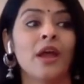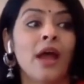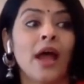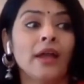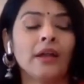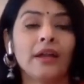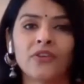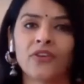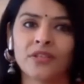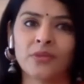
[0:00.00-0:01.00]
and and
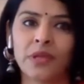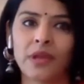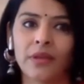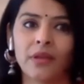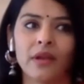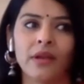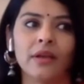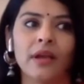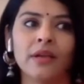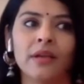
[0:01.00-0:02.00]
trust me i mean
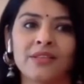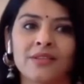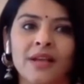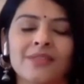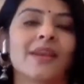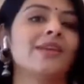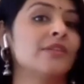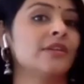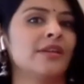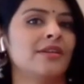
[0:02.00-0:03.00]
and and as a as a
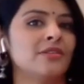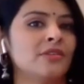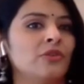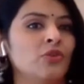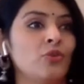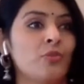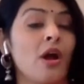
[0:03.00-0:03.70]
classical dancer you